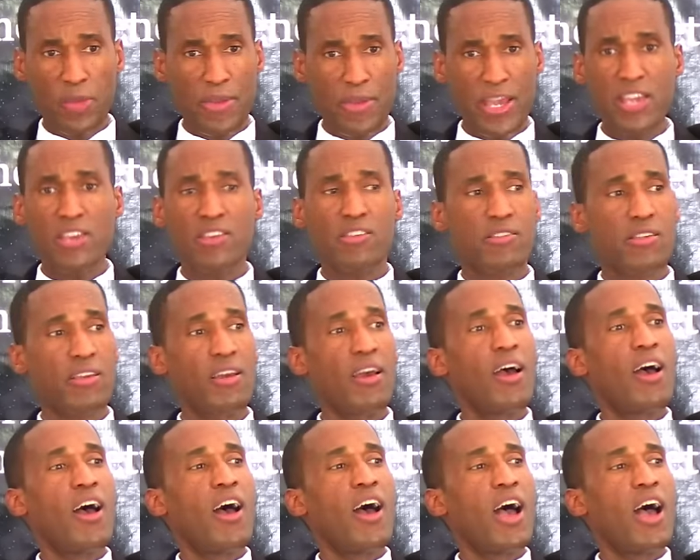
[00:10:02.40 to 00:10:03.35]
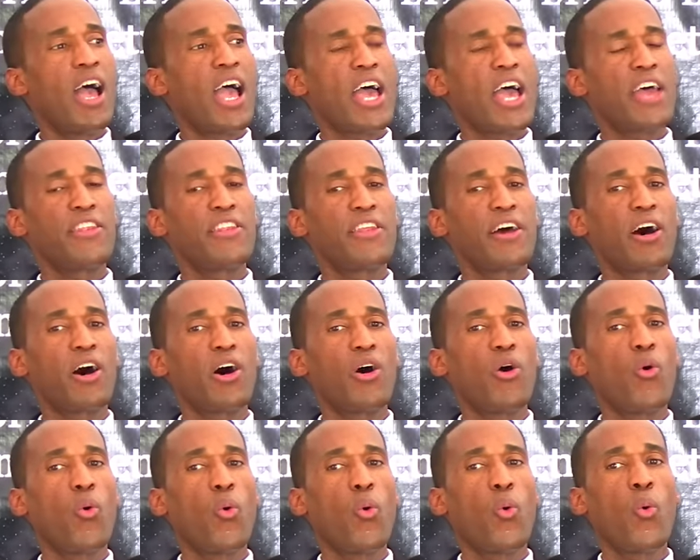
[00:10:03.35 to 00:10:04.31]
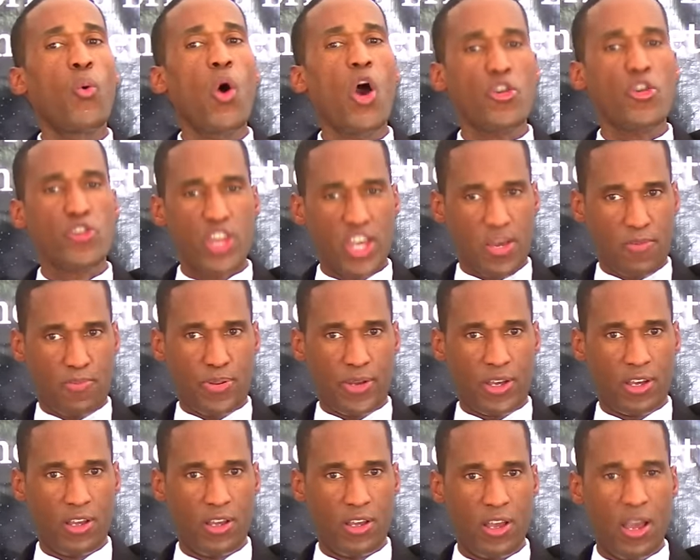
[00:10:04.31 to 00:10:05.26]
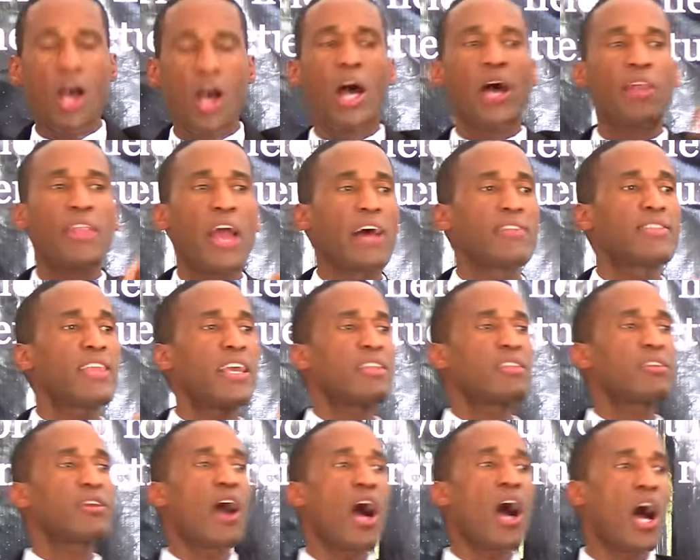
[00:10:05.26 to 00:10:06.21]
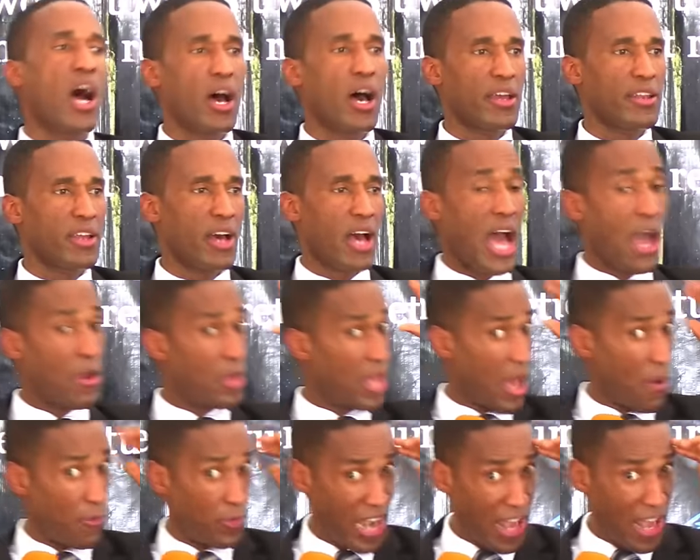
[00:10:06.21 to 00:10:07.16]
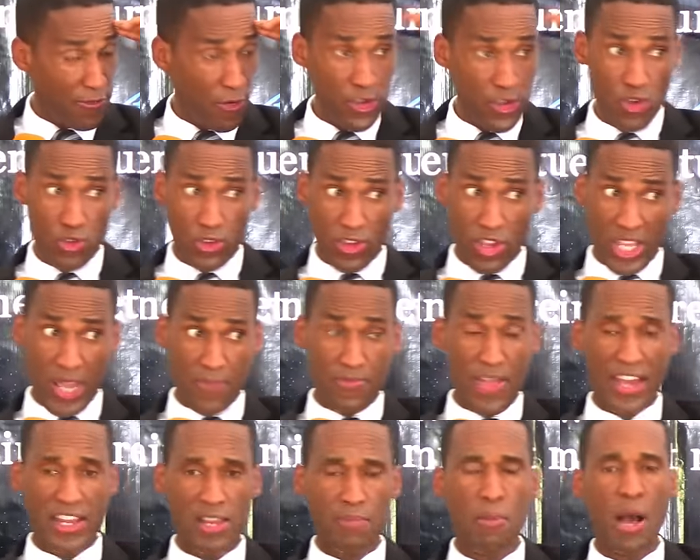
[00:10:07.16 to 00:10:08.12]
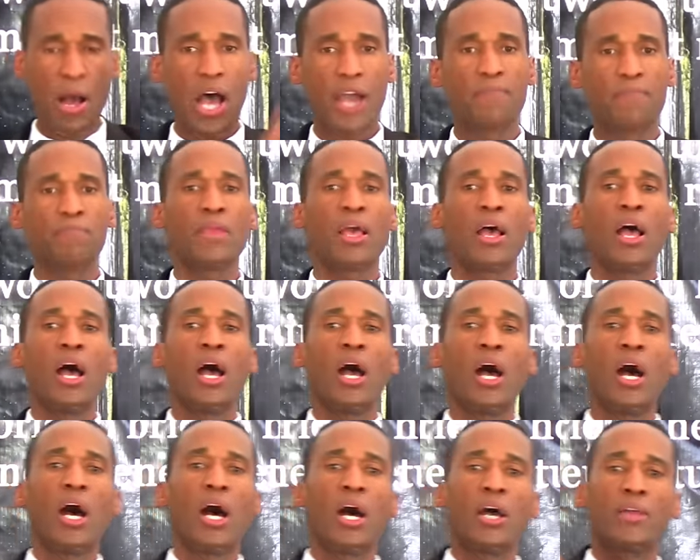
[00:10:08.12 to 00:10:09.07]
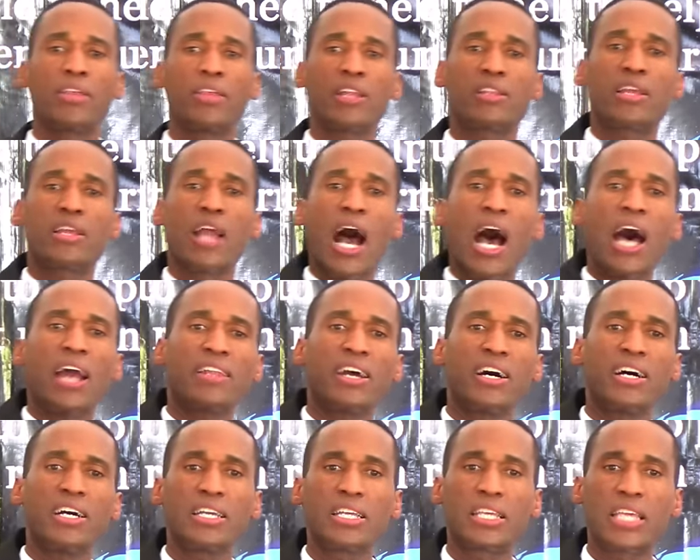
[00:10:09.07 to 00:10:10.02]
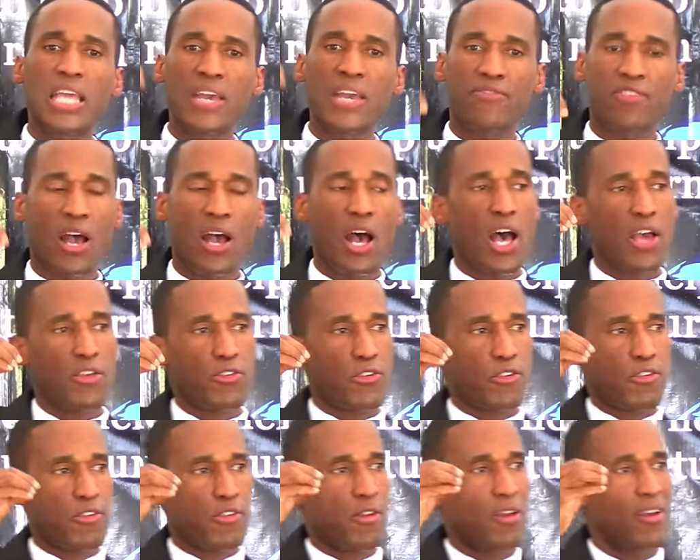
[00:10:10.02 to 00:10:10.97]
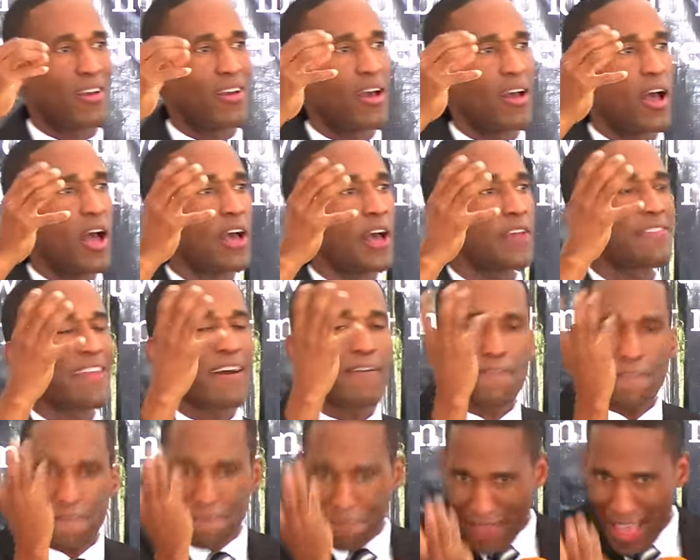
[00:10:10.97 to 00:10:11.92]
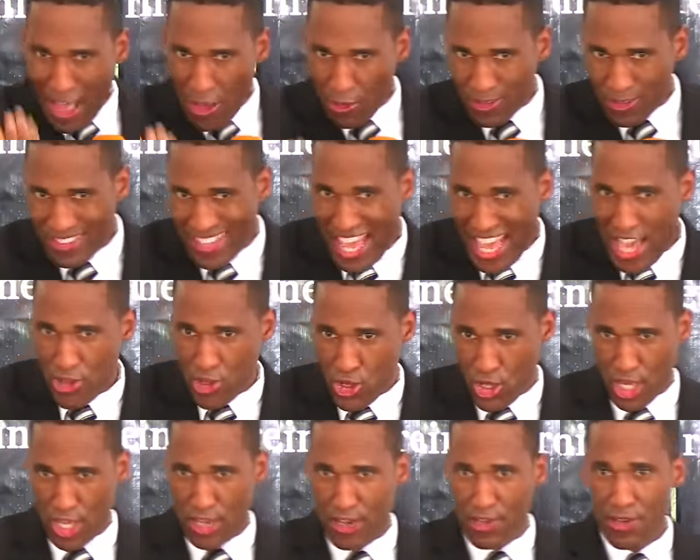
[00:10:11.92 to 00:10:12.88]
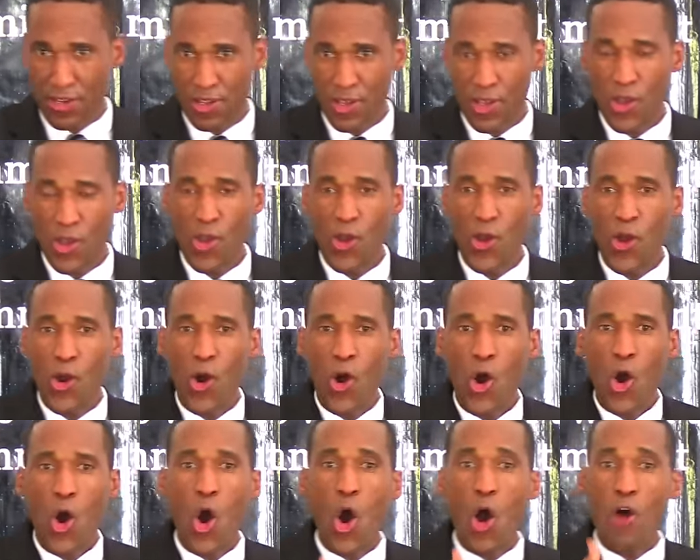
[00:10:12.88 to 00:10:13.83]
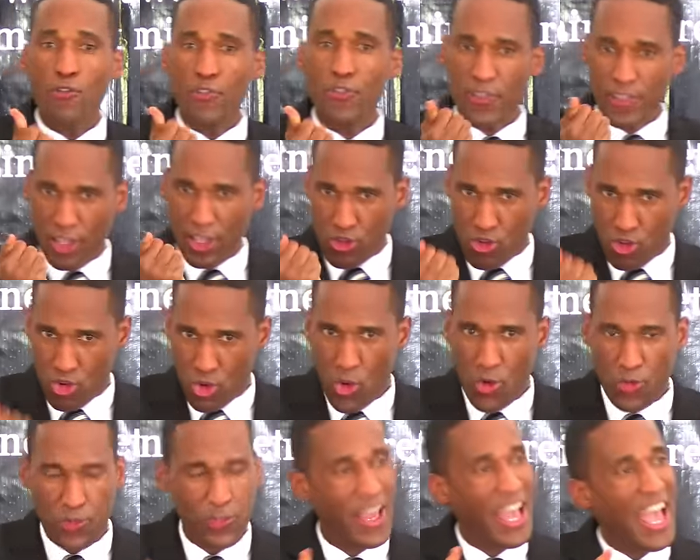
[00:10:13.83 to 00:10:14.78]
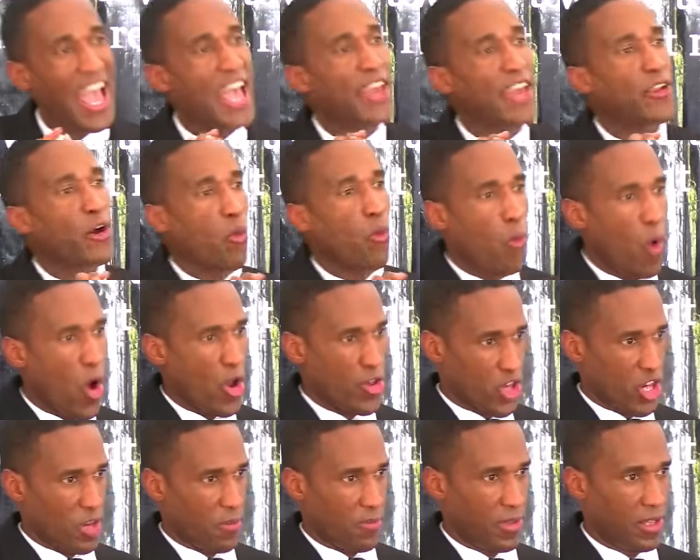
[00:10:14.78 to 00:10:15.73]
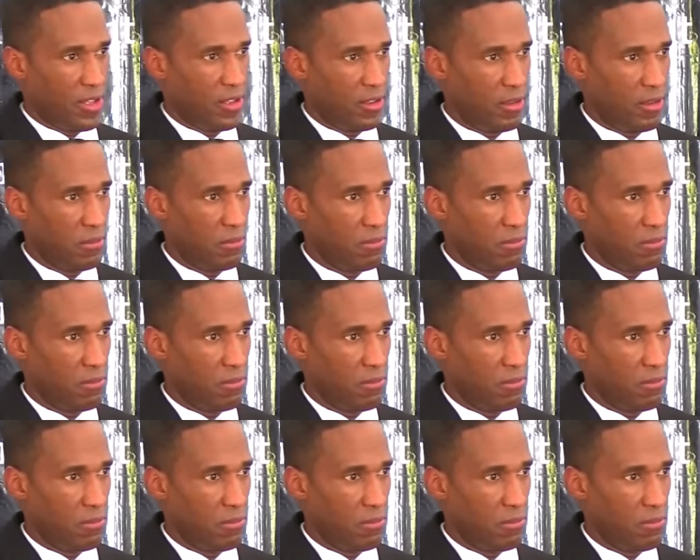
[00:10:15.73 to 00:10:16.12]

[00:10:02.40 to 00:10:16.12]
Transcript: of the beast, and uh, worship. Now, did God, uh, I, would like for you to keep that in mind. Did God uh, gives us the foundation of the truth and worship?